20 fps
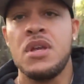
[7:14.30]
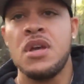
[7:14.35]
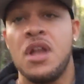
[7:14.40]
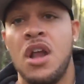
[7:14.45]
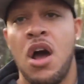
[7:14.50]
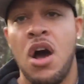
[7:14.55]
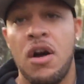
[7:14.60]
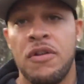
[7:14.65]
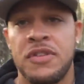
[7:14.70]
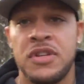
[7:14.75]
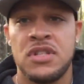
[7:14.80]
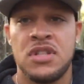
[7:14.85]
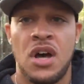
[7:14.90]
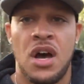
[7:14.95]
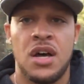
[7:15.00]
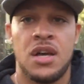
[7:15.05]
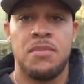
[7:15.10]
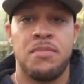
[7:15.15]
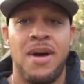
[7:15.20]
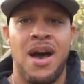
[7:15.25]
And I often
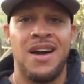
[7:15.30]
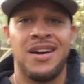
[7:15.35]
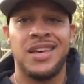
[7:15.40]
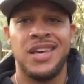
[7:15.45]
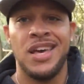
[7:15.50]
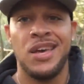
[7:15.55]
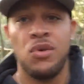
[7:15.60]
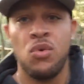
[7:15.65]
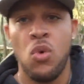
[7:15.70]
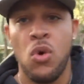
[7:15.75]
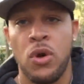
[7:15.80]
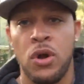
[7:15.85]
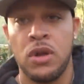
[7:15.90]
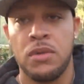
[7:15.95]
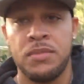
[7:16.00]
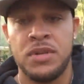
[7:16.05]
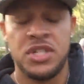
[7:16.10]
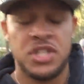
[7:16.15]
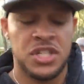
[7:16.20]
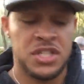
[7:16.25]
talk about king, warrior,
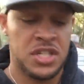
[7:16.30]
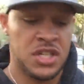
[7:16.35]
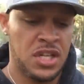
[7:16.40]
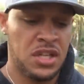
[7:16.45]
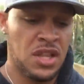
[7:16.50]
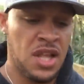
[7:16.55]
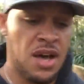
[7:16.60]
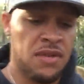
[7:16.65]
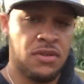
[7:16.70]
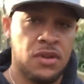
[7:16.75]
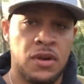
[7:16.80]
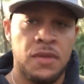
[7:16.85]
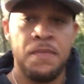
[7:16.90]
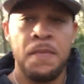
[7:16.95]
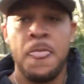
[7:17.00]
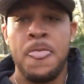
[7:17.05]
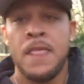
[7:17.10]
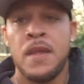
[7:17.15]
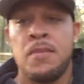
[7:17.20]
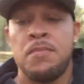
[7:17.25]
magician, and lover,
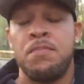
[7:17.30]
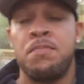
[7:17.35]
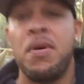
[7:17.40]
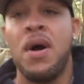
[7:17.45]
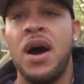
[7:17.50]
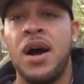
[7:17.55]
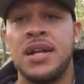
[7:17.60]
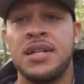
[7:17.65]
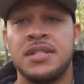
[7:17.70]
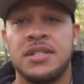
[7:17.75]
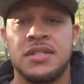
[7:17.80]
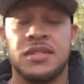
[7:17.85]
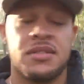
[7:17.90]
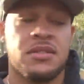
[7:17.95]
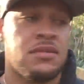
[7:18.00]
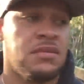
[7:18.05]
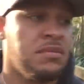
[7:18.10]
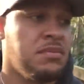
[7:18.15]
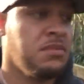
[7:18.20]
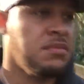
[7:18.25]
but
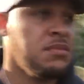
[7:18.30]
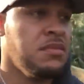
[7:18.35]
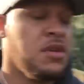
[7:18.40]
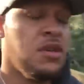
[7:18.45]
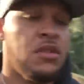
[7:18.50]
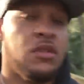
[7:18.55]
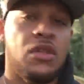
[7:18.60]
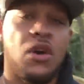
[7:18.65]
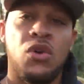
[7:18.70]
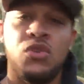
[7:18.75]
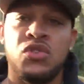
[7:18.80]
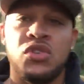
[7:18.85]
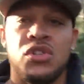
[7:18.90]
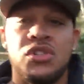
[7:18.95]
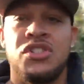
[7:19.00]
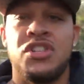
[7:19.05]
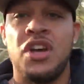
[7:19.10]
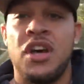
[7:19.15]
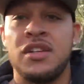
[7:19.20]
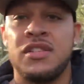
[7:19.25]
those are
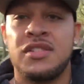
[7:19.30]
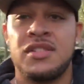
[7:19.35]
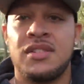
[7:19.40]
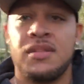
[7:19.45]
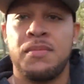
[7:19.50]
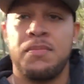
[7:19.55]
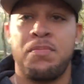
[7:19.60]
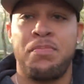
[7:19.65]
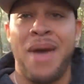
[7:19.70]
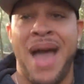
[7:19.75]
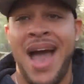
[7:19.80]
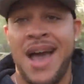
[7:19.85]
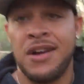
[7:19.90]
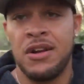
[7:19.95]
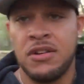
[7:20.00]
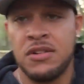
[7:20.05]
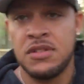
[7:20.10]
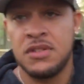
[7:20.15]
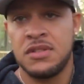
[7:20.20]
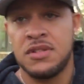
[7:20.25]
just
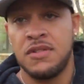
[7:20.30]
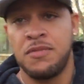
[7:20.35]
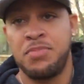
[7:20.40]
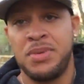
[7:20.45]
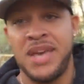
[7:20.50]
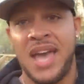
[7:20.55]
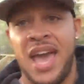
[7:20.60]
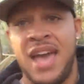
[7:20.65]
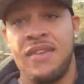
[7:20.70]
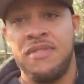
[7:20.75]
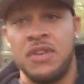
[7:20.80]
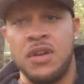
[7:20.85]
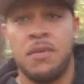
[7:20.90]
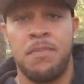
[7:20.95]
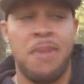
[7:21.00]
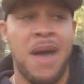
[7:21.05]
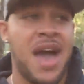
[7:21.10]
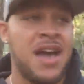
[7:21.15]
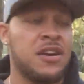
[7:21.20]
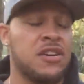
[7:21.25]
patterns of behavior,
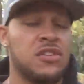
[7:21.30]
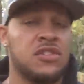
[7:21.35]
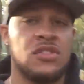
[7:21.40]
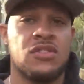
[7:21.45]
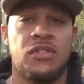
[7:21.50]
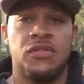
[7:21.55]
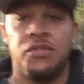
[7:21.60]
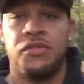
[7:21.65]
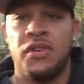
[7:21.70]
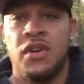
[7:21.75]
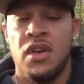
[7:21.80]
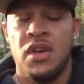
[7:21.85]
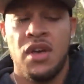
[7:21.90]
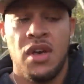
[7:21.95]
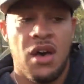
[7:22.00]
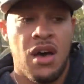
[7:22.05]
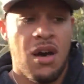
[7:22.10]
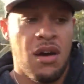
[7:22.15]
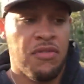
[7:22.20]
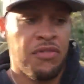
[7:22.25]
patterns of,
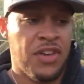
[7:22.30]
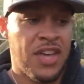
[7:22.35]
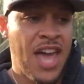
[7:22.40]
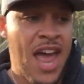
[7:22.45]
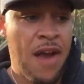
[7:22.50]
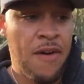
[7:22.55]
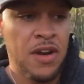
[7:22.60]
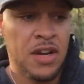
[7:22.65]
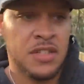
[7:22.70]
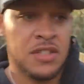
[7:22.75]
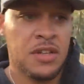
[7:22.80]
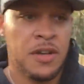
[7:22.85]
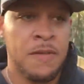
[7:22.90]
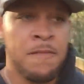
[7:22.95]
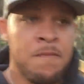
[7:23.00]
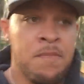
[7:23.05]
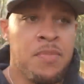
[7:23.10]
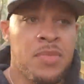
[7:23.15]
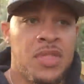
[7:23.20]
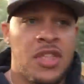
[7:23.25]
of character.
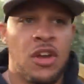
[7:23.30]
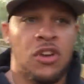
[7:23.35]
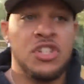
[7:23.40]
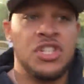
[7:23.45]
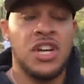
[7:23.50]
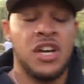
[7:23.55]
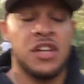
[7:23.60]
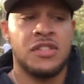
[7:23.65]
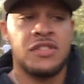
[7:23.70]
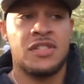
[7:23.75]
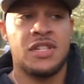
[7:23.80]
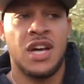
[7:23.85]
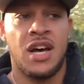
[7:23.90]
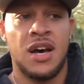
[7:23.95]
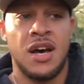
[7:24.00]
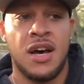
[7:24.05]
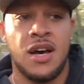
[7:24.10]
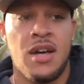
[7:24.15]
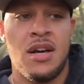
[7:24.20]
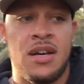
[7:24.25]
They're just,
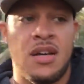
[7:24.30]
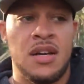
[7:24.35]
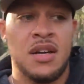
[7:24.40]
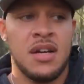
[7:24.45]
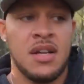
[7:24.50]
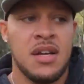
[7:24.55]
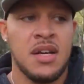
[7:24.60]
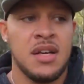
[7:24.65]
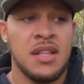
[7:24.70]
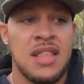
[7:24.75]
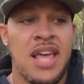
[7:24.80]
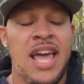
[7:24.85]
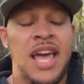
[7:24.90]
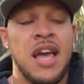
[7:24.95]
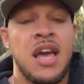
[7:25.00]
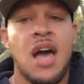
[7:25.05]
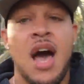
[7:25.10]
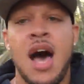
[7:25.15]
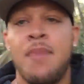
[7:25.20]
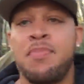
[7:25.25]
uh, they
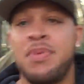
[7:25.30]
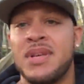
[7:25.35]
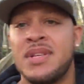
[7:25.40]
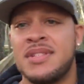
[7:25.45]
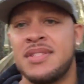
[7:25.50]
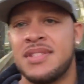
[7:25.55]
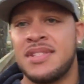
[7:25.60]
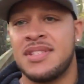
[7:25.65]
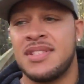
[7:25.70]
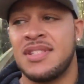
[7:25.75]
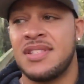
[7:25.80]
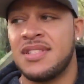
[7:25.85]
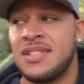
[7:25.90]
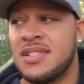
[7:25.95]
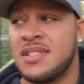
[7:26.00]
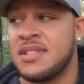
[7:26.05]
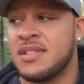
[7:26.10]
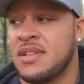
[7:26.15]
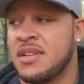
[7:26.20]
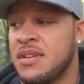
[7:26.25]
encompass
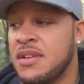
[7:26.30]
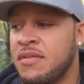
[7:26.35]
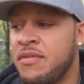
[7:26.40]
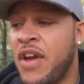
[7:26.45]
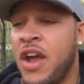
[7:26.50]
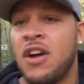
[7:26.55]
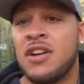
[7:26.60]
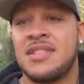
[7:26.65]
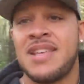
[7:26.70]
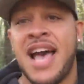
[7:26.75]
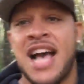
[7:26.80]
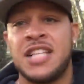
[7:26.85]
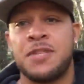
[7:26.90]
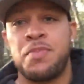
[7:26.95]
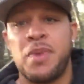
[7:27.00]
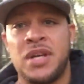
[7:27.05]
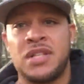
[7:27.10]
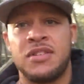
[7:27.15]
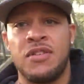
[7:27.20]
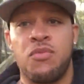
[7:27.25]
various
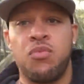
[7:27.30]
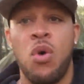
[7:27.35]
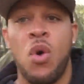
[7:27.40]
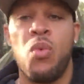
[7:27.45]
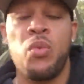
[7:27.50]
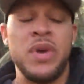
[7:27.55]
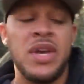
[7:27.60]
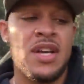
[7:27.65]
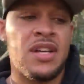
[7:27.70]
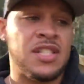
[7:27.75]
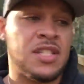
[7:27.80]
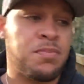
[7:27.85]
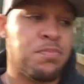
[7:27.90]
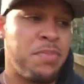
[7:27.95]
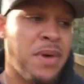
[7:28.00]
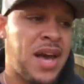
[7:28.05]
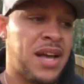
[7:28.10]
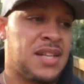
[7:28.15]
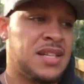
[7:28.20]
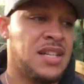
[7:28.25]
aspects of what we
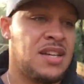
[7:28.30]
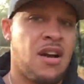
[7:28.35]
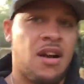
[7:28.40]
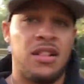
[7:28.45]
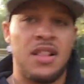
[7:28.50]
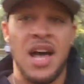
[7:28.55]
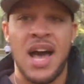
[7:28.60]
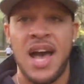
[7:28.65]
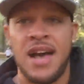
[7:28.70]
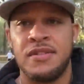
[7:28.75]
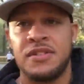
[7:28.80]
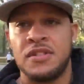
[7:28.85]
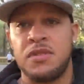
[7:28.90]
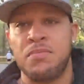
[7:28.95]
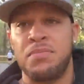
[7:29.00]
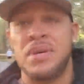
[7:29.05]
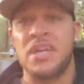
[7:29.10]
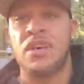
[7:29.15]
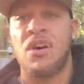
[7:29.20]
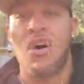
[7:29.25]
expect in our lives
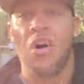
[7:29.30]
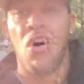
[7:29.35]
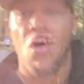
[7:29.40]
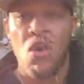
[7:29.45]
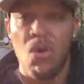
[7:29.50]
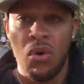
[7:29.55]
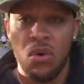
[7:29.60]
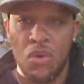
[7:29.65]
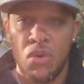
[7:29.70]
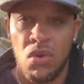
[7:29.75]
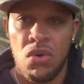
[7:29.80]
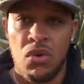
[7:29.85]
to be whole,